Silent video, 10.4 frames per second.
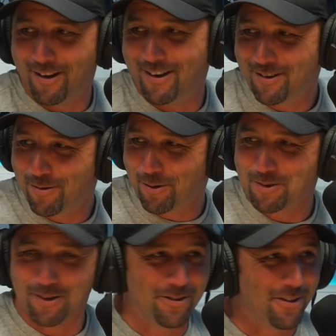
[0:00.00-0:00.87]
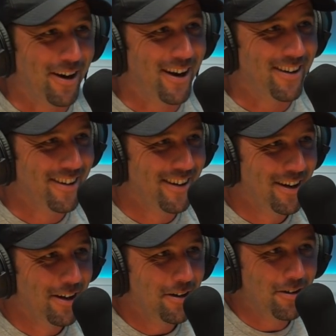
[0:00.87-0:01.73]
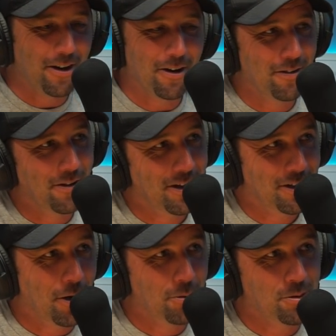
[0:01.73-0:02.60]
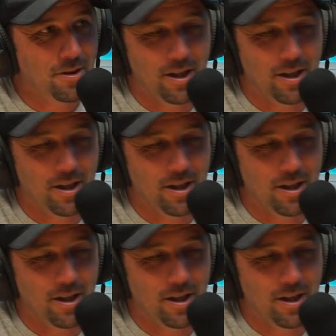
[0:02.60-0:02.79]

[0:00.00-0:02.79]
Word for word: and it just falls off her end. Put your mic then he goes